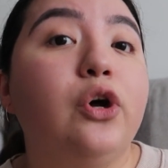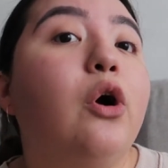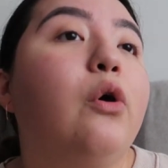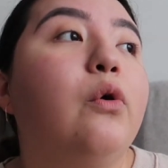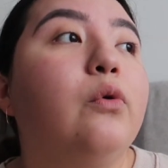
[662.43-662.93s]

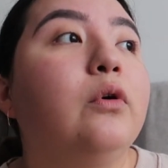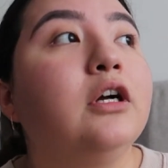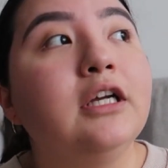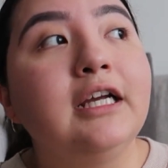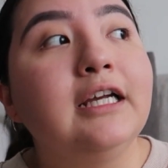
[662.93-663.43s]

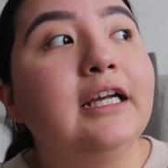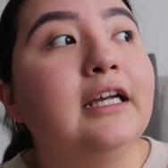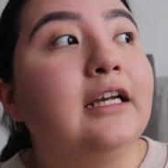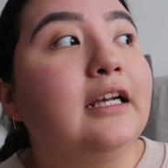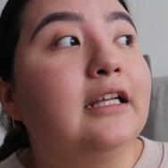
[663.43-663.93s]
so
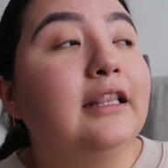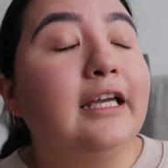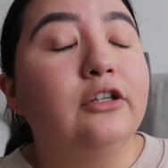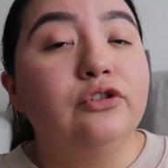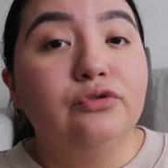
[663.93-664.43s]

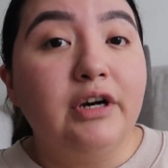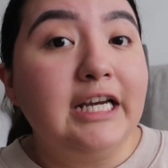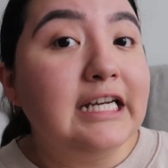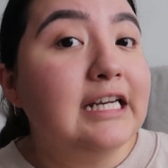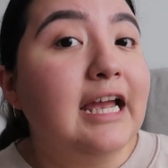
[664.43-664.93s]
like
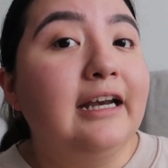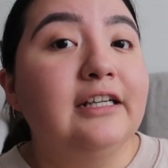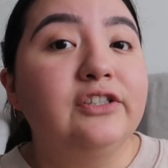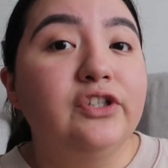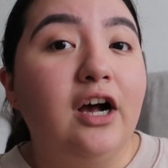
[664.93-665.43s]
draining and
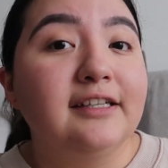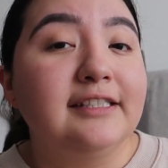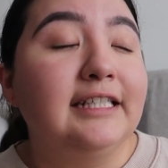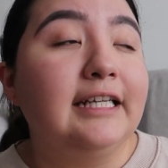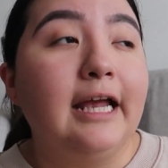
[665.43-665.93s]

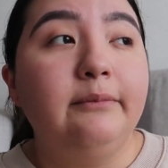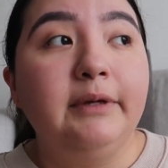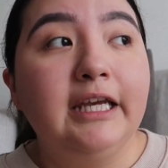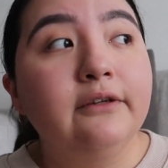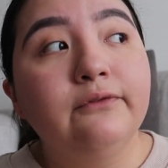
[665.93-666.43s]
exhausting and
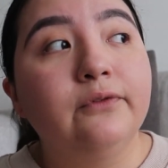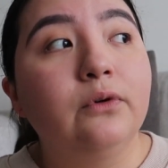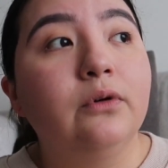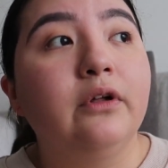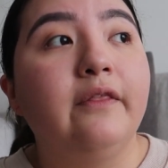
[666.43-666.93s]

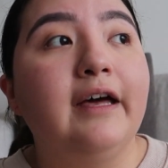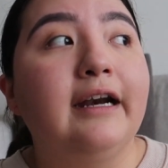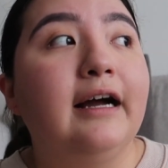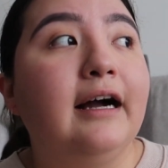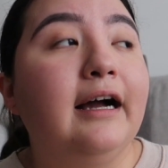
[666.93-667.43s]
painful
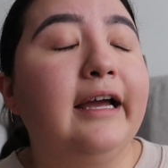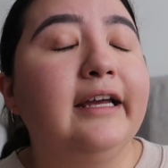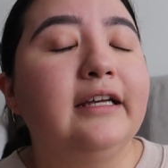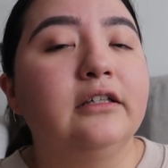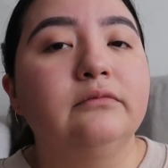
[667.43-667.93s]
that
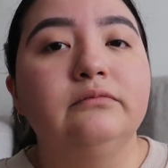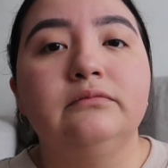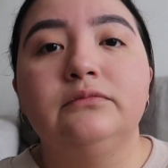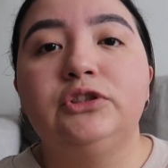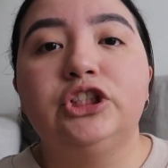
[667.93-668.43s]
I
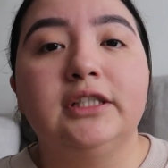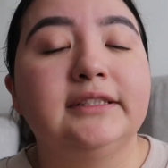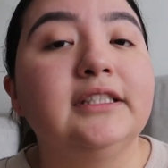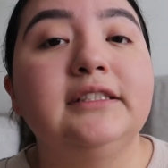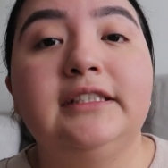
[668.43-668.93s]

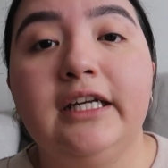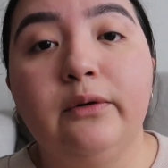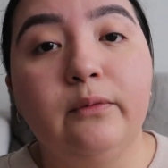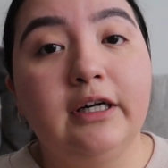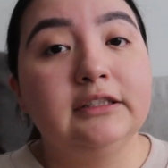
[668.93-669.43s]
just
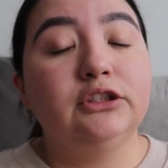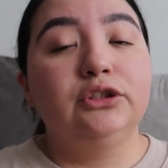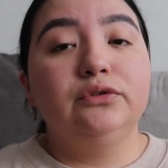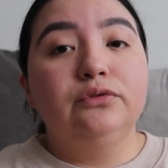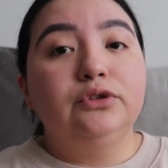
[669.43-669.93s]
didn't want
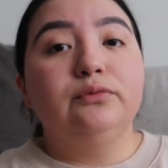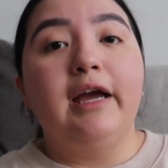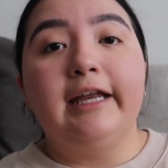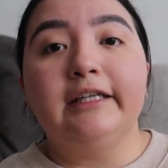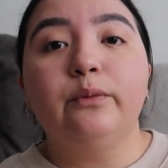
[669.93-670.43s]
to do
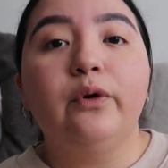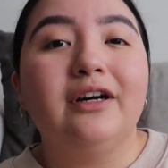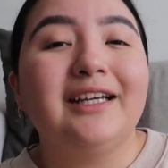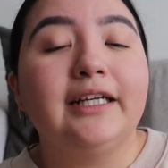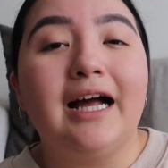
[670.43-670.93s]
any
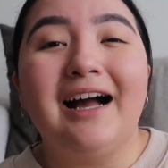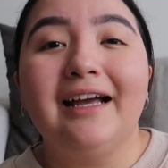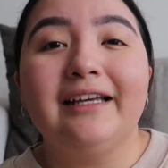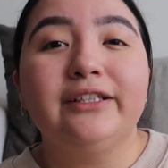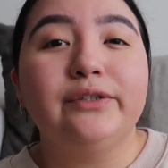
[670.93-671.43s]
work, and
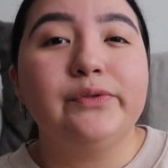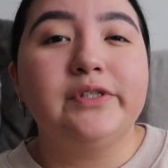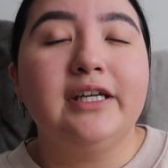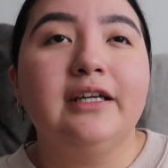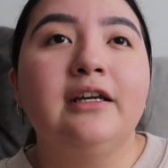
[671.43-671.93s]
I
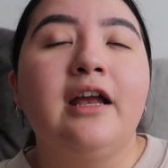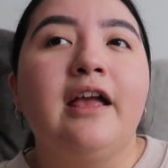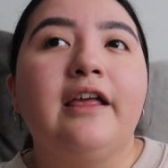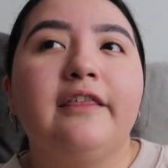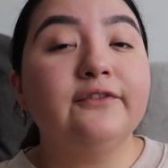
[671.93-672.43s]
used it.
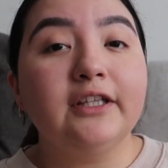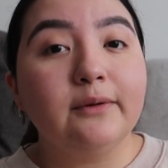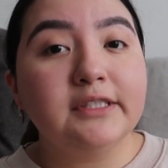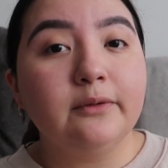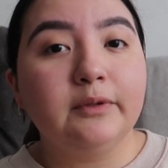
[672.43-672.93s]
Thankfully, I
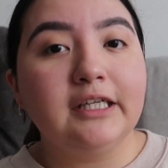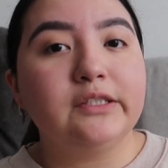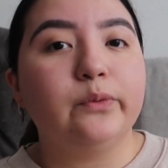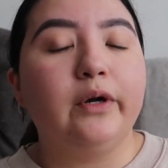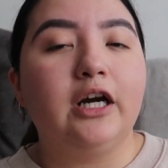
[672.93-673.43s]
was in a
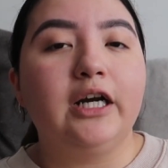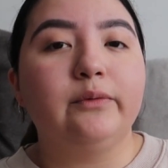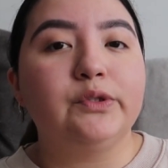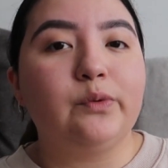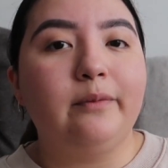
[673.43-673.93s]
place where it
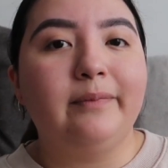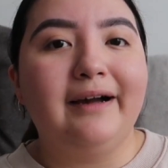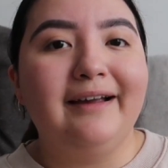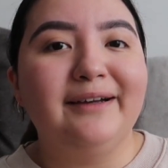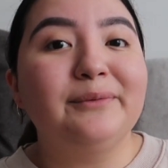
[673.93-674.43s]
was run
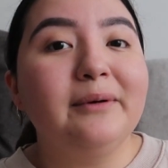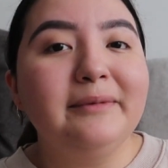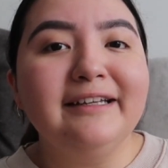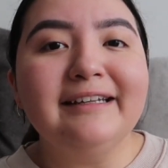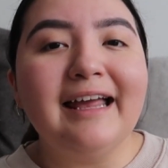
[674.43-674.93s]
by a
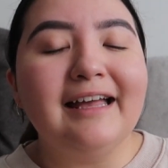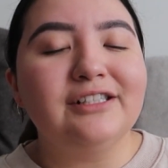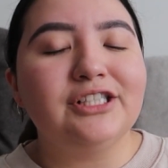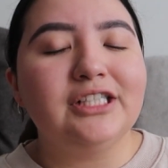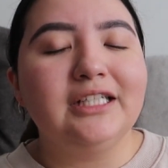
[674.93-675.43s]
woman,
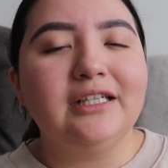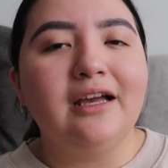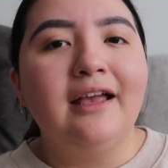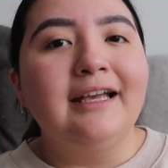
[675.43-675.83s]
and she